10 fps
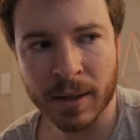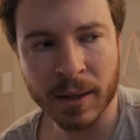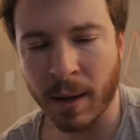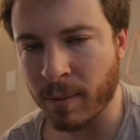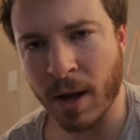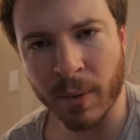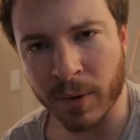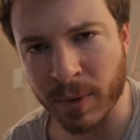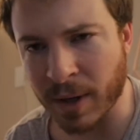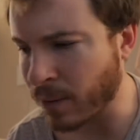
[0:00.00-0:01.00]
to come along
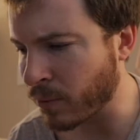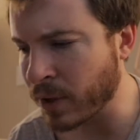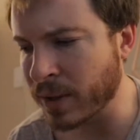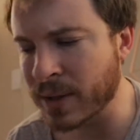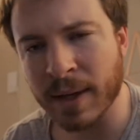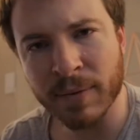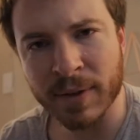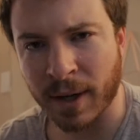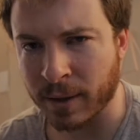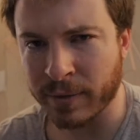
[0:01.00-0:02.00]
with me on a real estate
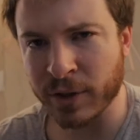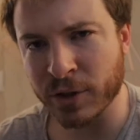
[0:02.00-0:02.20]
photography